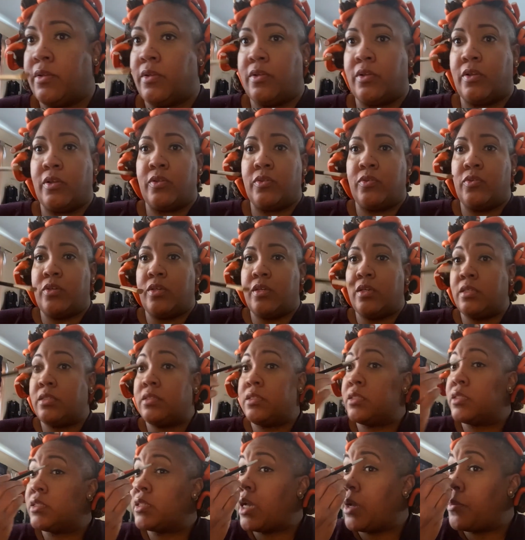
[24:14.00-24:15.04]
you could just
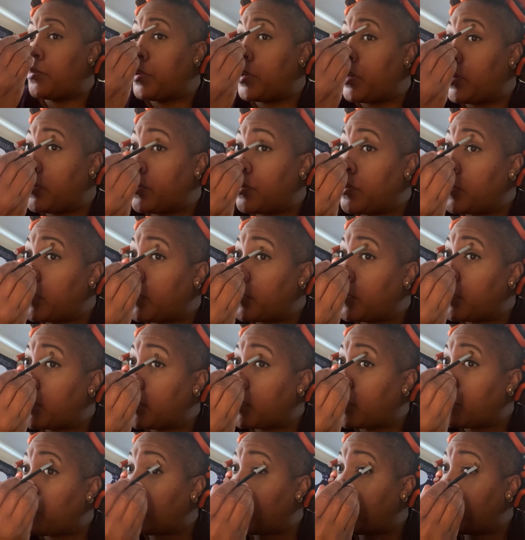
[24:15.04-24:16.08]
stop here. I'm
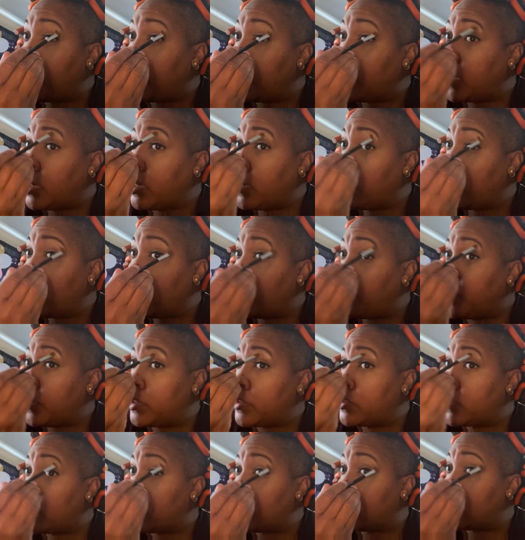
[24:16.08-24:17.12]
gonna blend it a little bit
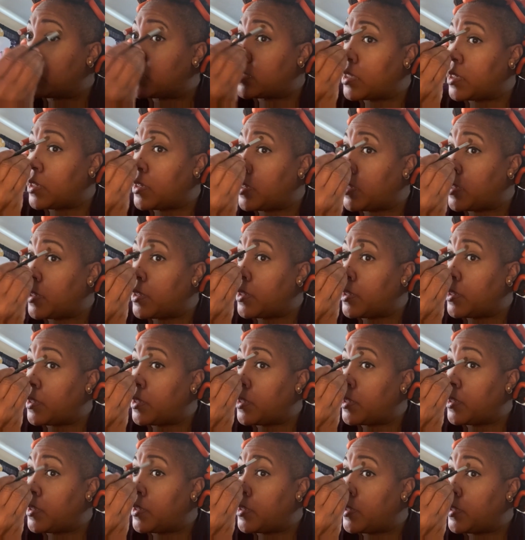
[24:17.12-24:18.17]
so it's,
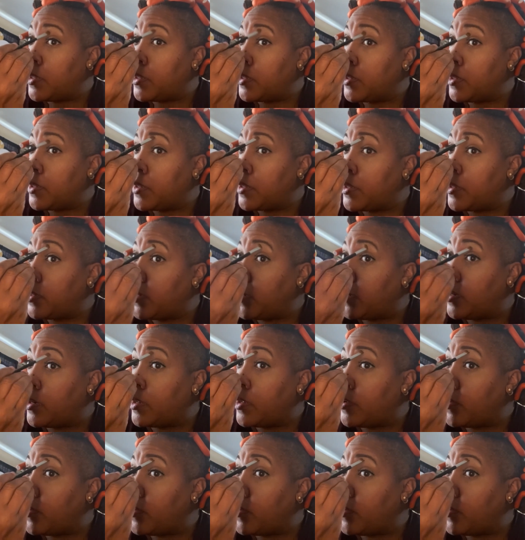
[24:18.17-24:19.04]
you know,